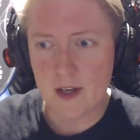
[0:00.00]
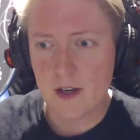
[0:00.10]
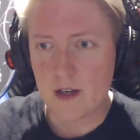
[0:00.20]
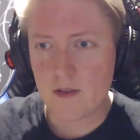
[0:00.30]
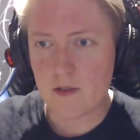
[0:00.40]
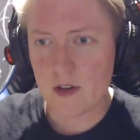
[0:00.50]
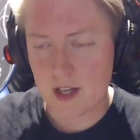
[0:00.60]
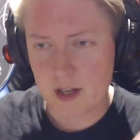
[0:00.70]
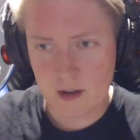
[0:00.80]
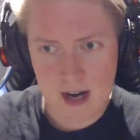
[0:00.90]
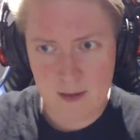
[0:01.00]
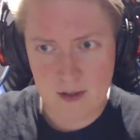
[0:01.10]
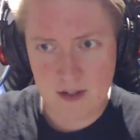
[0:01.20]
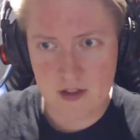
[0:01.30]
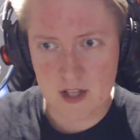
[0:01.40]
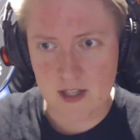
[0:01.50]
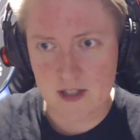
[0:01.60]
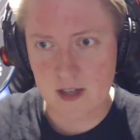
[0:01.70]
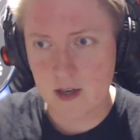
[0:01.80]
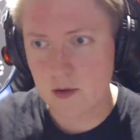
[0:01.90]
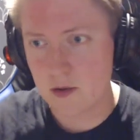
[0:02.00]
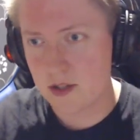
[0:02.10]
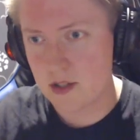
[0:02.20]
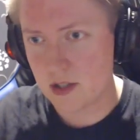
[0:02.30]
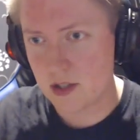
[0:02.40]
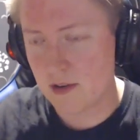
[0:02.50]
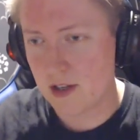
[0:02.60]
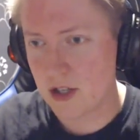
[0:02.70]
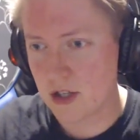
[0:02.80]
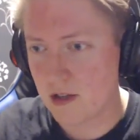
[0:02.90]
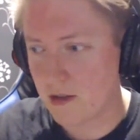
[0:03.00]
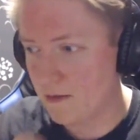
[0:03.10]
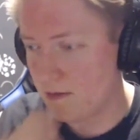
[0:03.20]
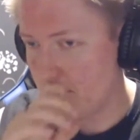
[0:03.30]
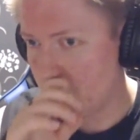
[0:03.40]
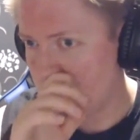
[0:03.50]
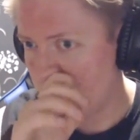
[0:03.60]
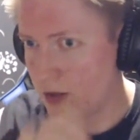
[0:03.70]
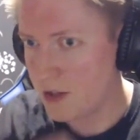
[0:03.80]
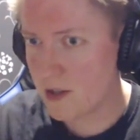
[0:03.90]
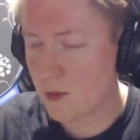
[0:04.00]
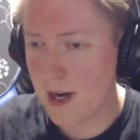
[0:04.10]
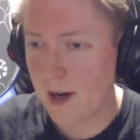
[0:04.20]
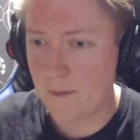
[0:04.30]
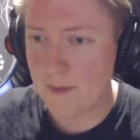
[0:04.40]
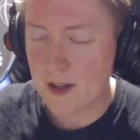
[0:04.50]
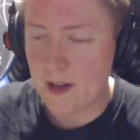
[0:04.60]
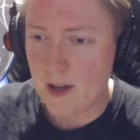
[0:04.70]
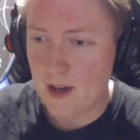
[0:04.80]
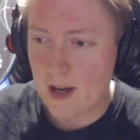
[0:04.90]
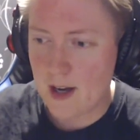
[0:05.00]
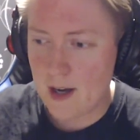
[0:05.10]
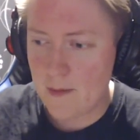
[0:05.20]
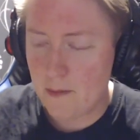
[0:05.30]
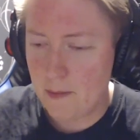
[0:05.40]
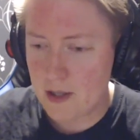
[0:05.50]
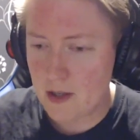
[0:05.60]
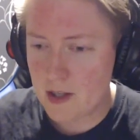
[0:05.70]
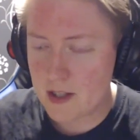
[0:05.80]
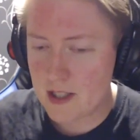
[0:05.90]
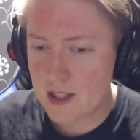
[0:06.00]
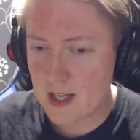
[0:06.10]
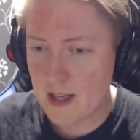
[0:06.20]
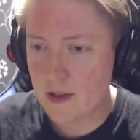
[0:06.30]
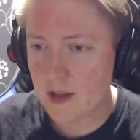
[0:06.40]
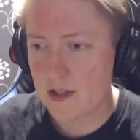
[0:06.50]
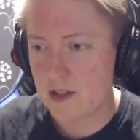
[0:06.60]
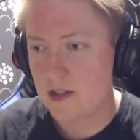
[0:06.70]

you've got to kind of grab onto things, though, as you realize you can float as well. But you can see that